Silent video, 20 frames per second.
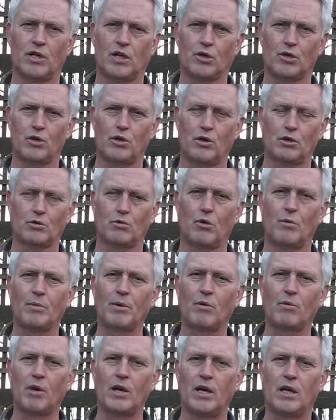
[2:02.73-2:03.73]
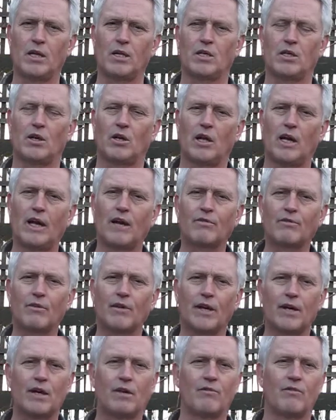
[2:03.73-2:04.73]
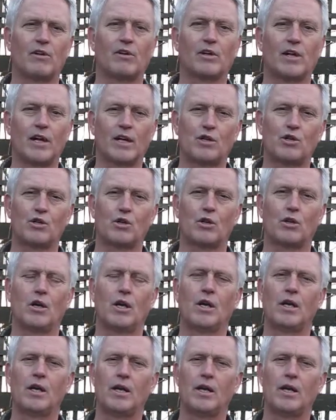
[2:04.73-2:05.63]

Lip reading: lecture notes won't be ready until after I give the lecture